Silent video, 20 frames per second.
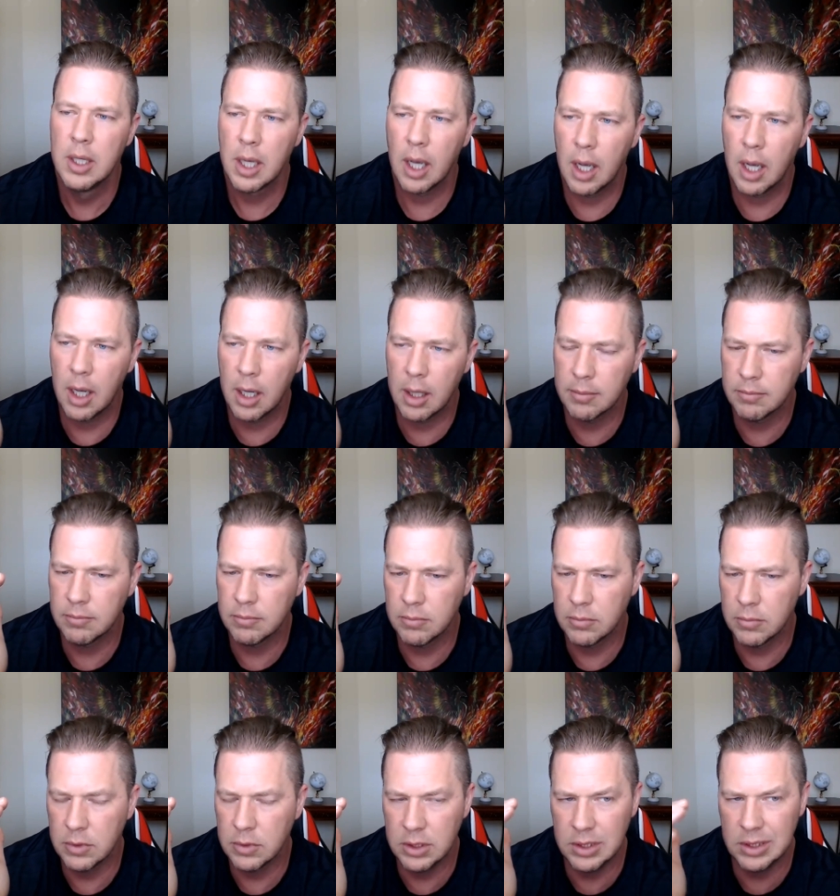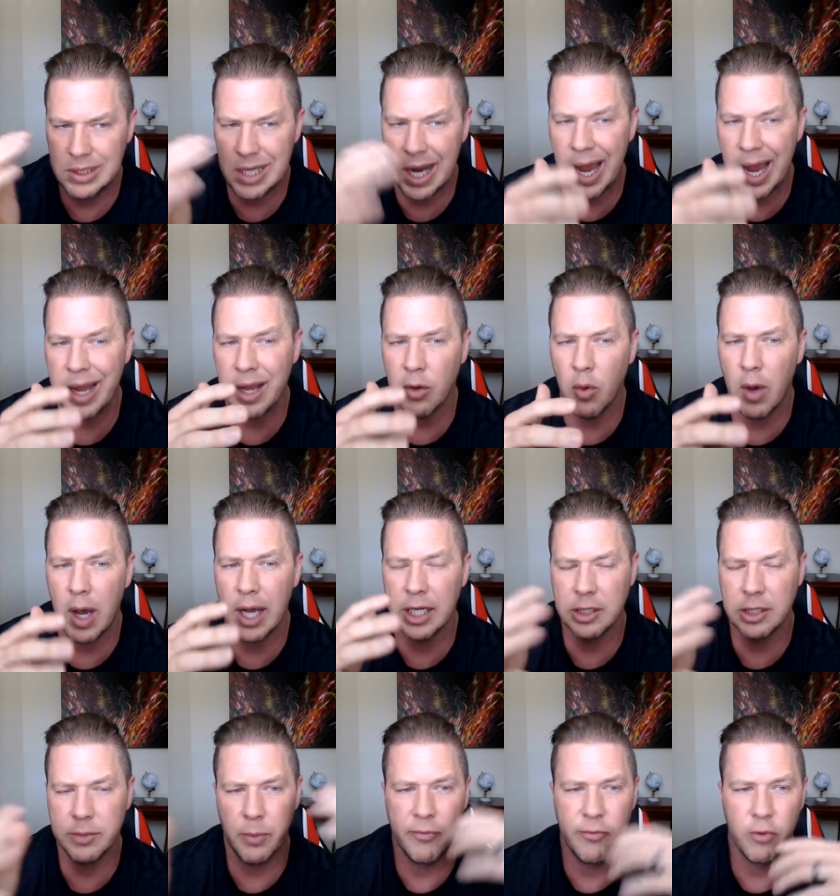Um, diet
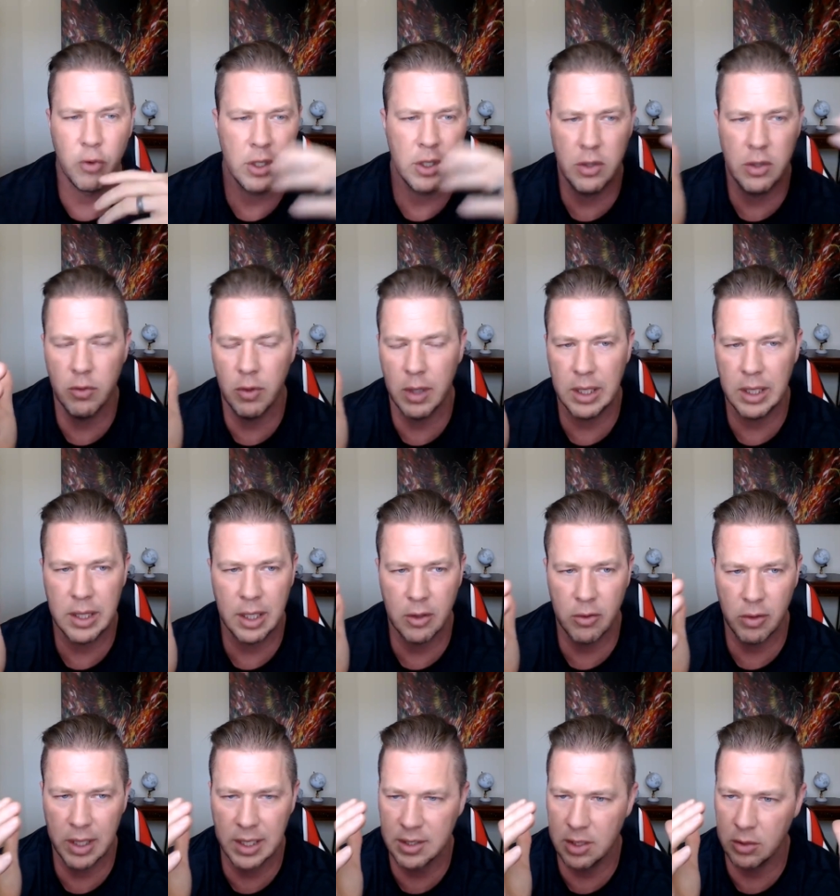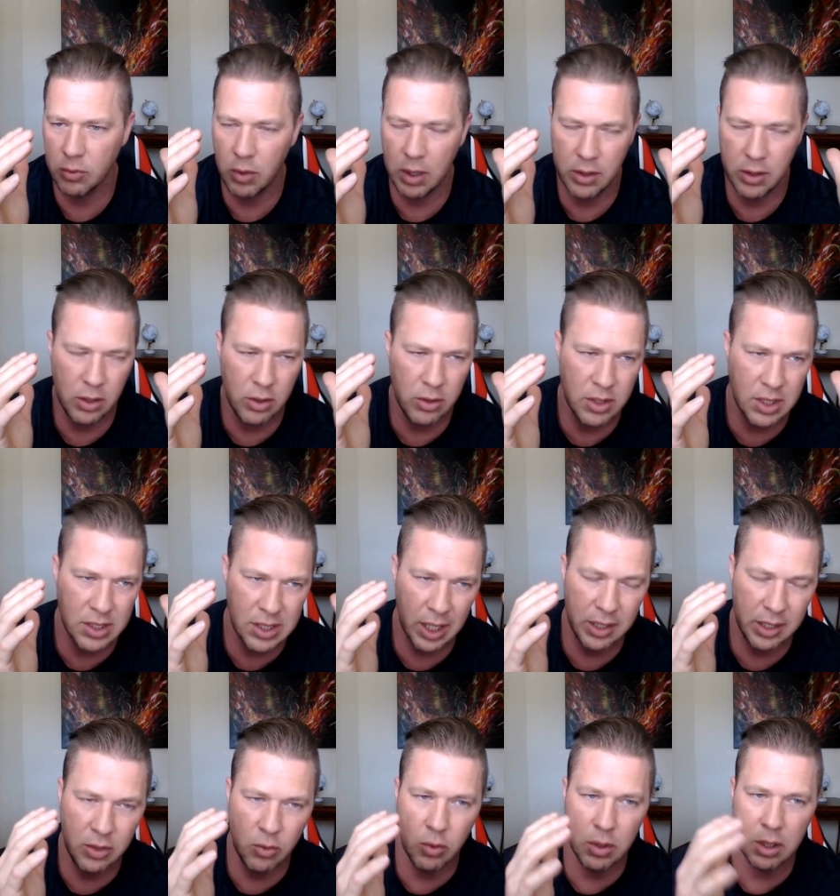wise, before you do anything crazy, whether you
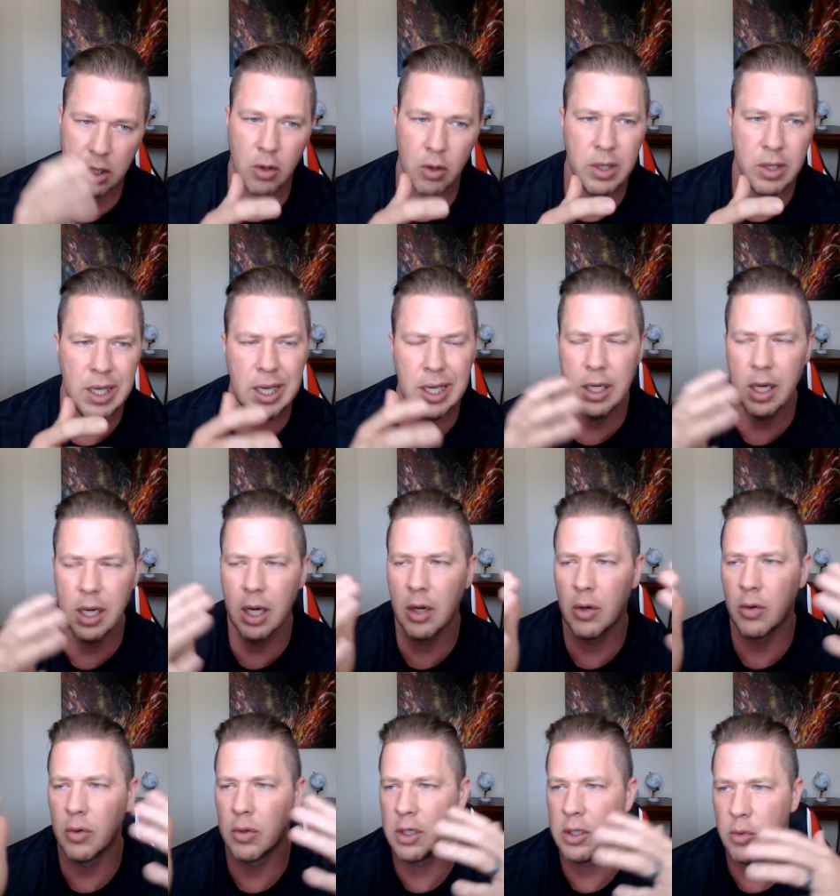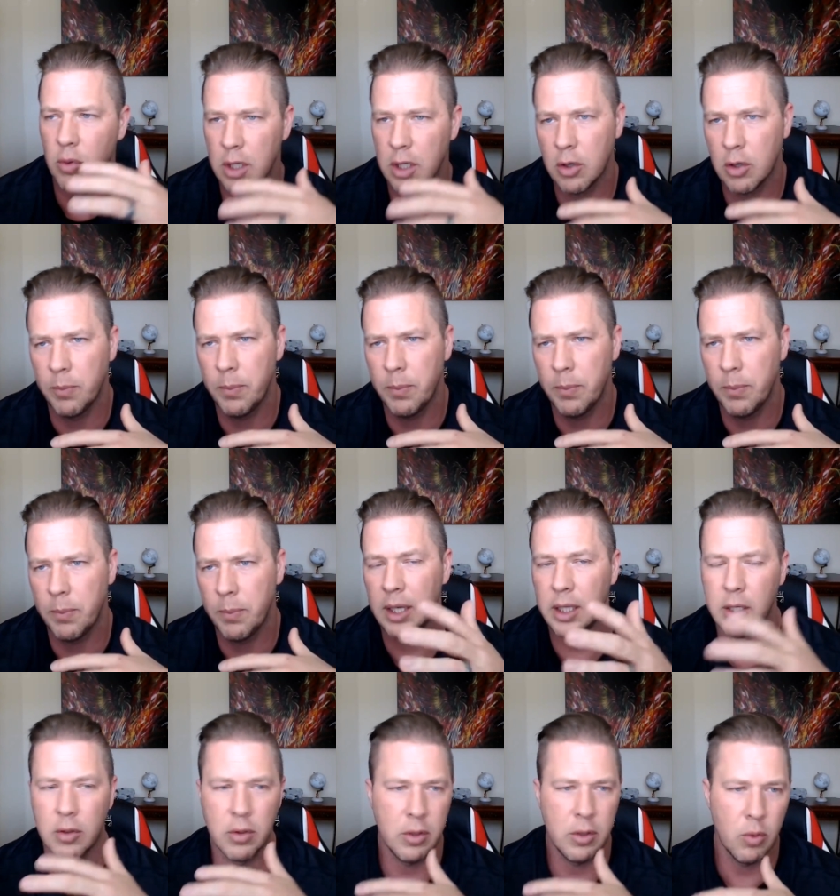decide you want to go keto or you want to go
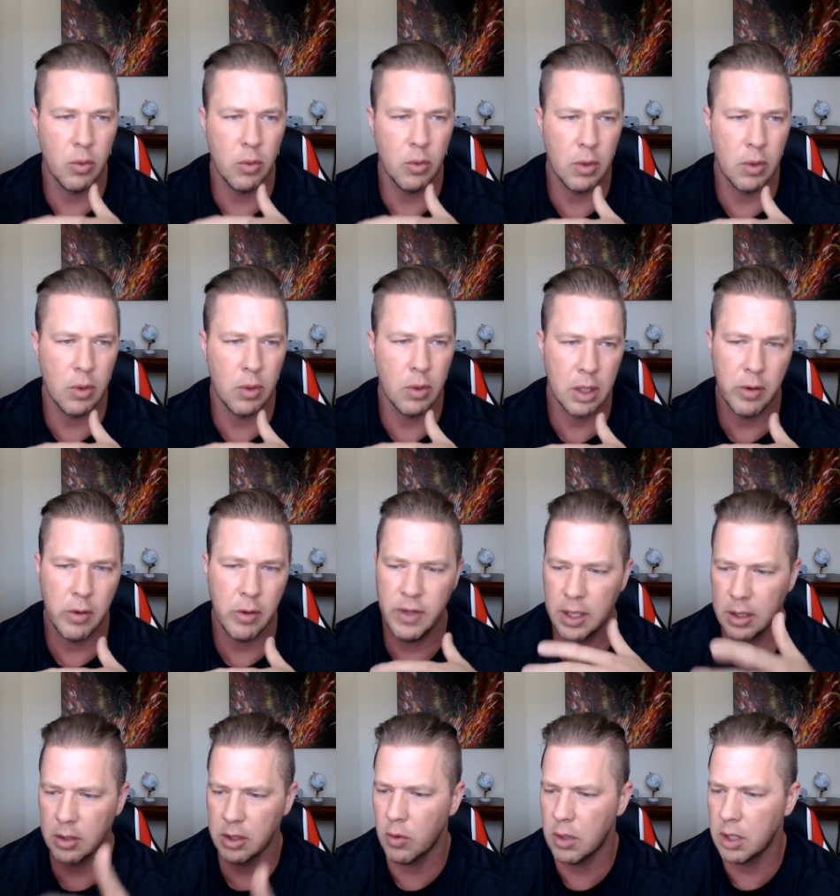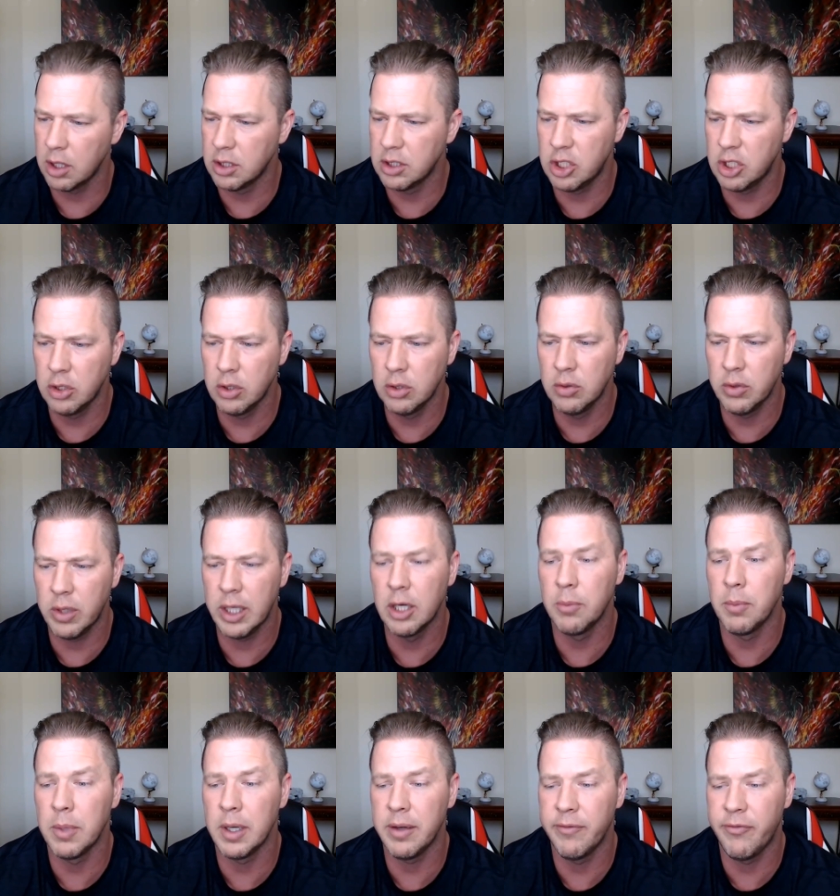paleo or you want to go vegan or you want to do
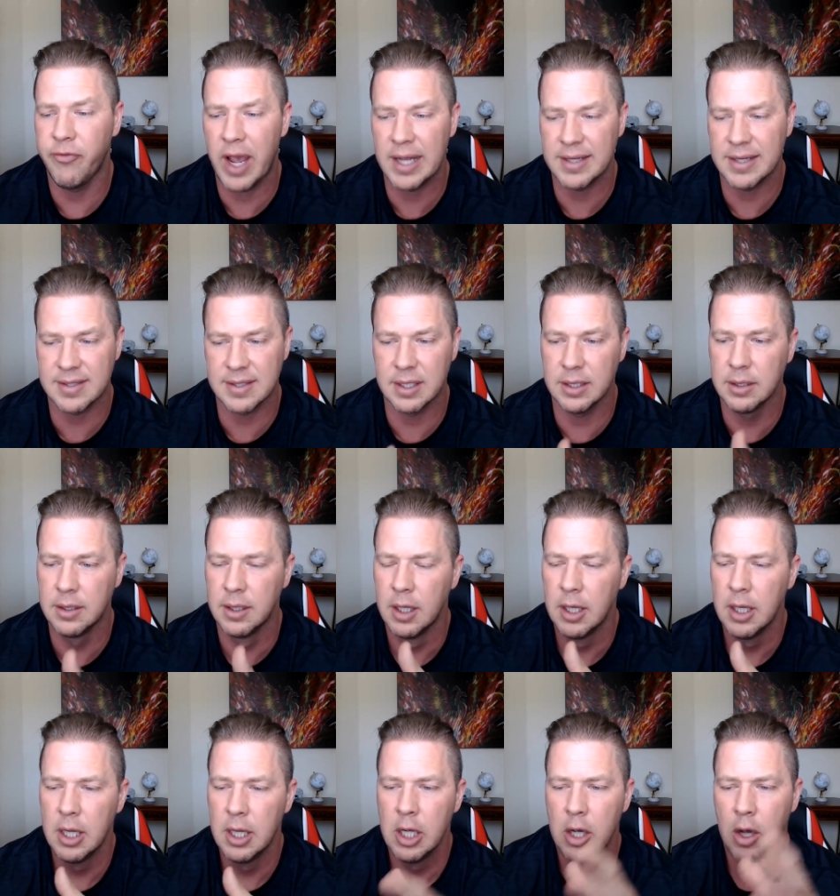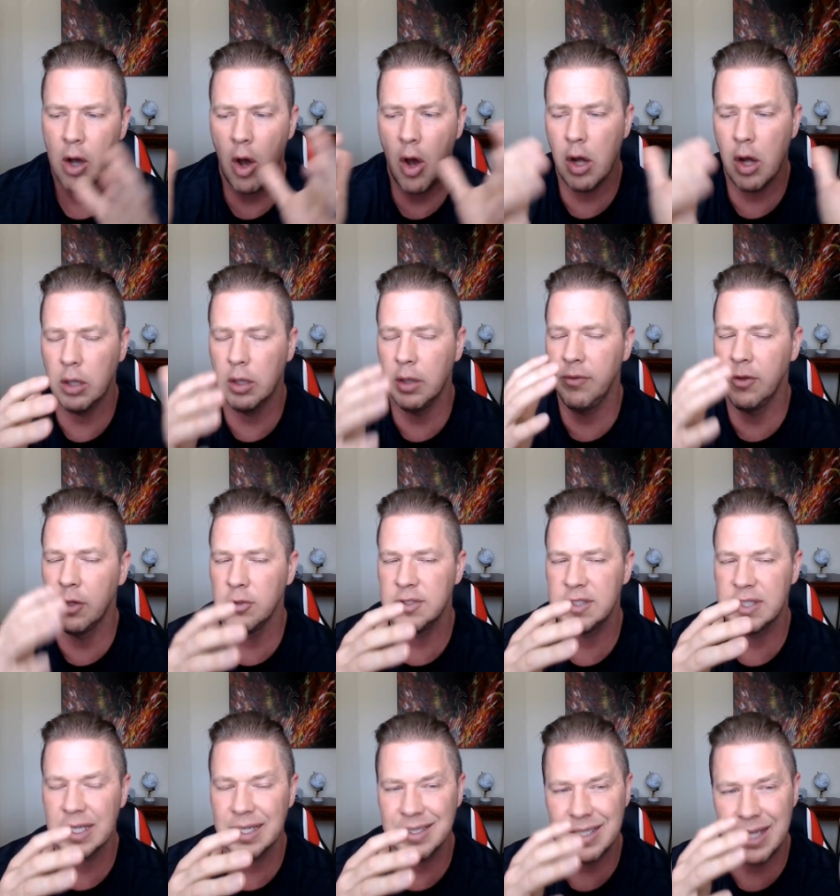intermittent fasting, all of
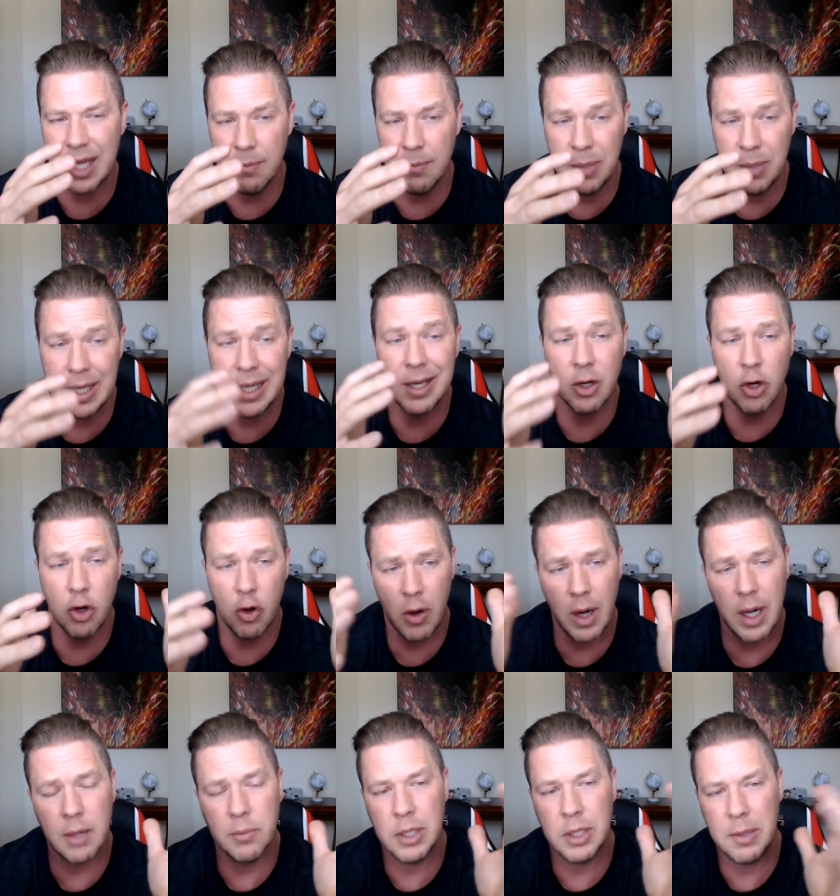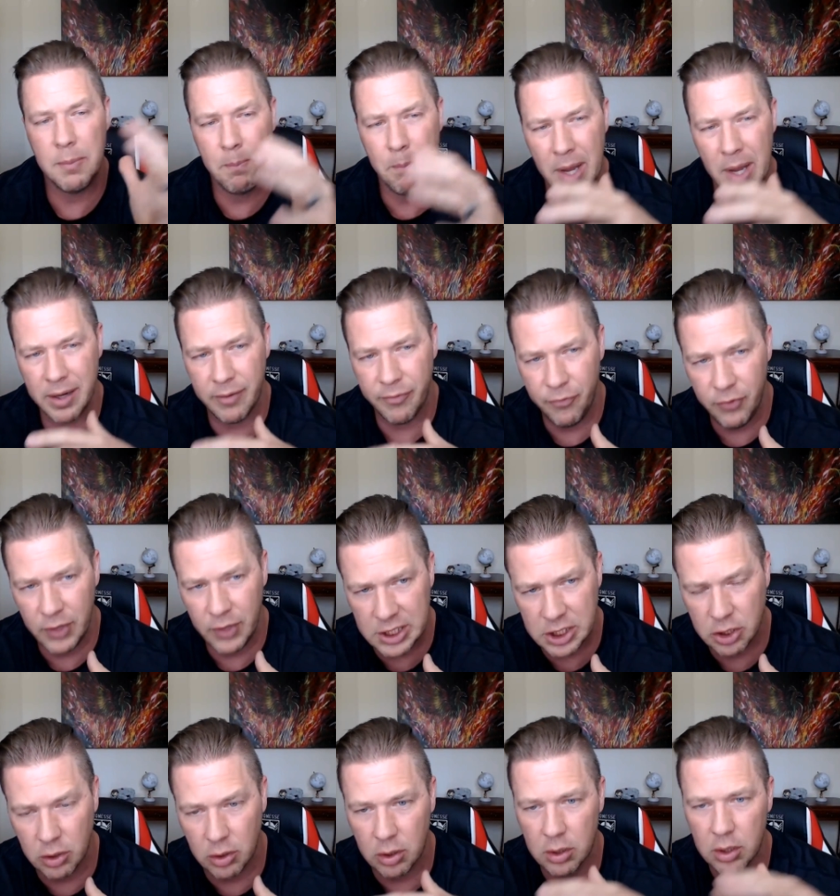those things can be incredibly
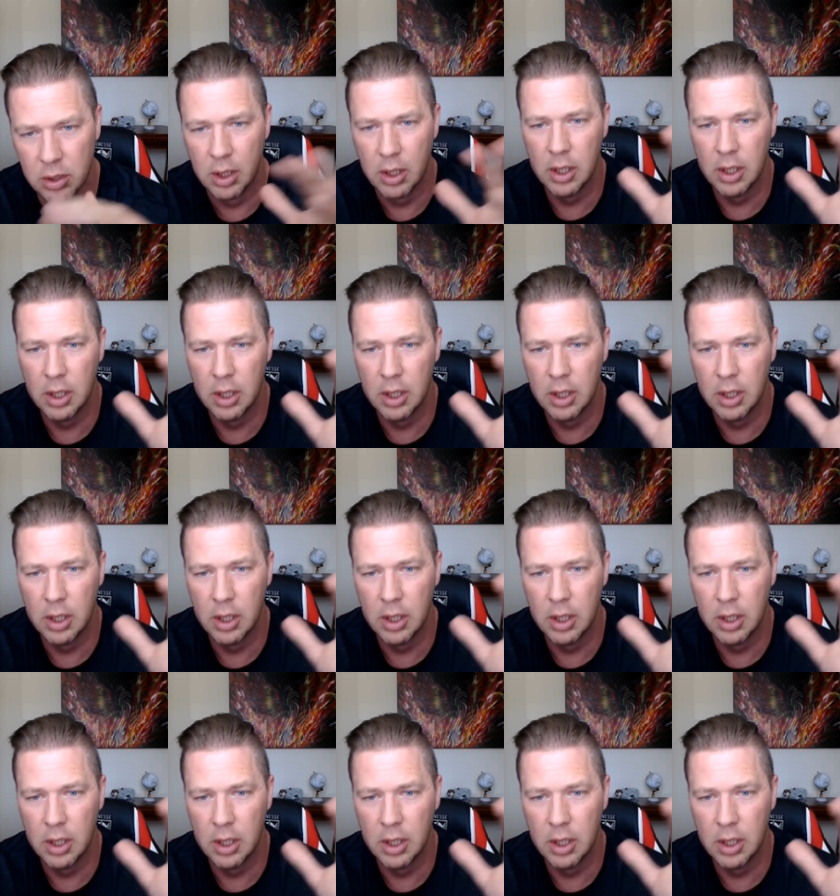beneficial